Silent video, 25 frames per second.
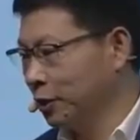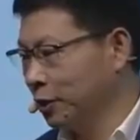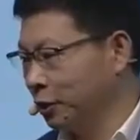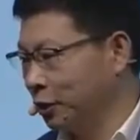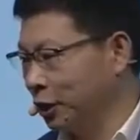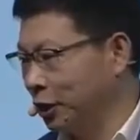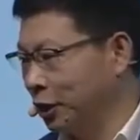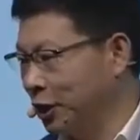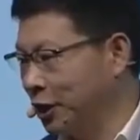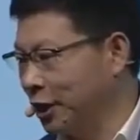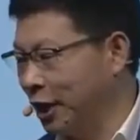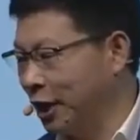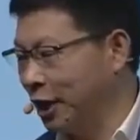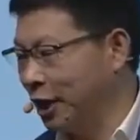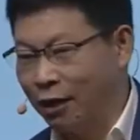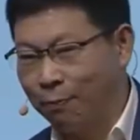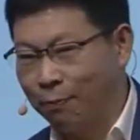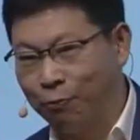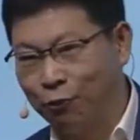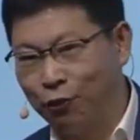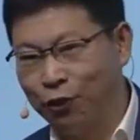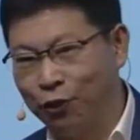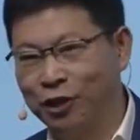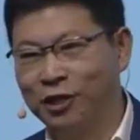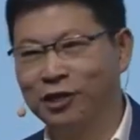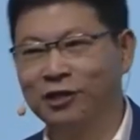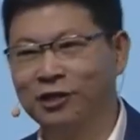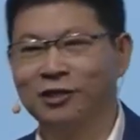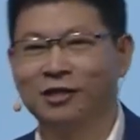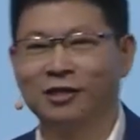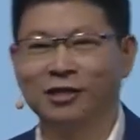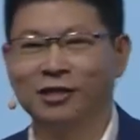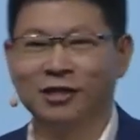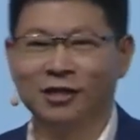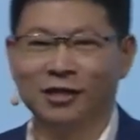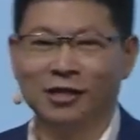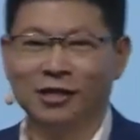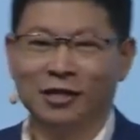Today I bring
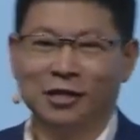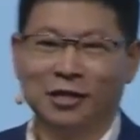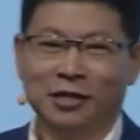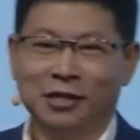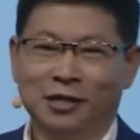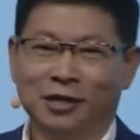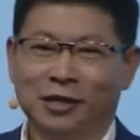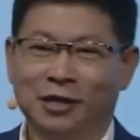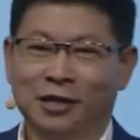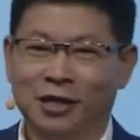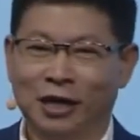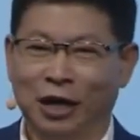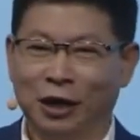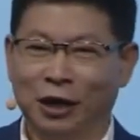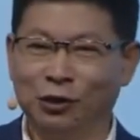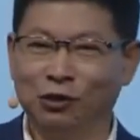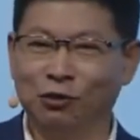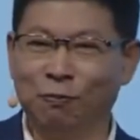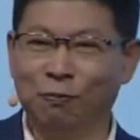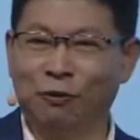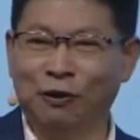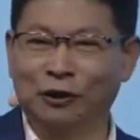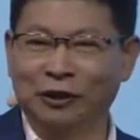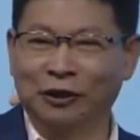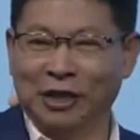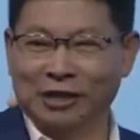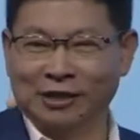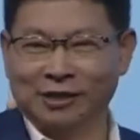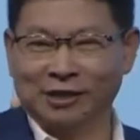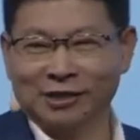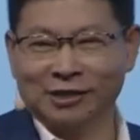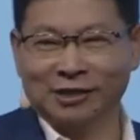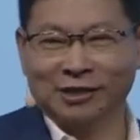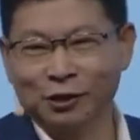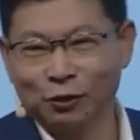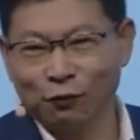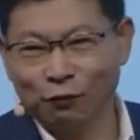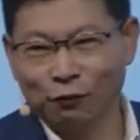a new product
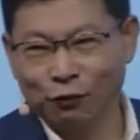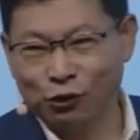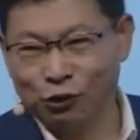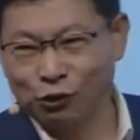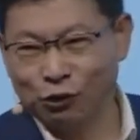which